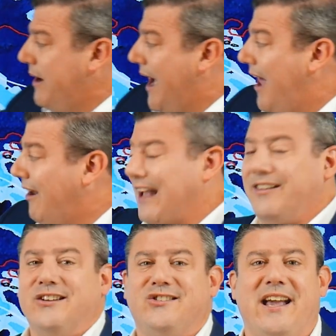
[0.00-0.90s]
we are
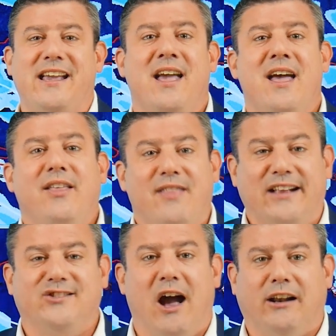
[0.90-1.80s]
likely to see
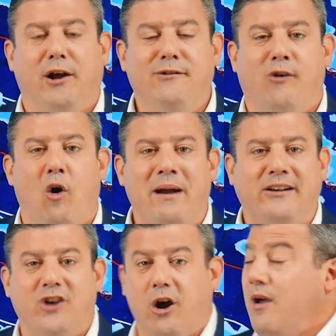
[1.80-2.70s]
that cyclone
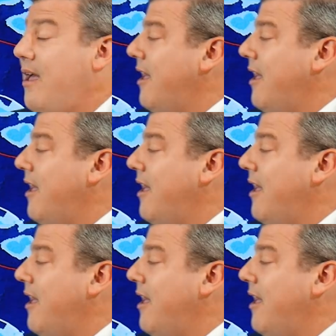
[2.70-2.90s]
forming. So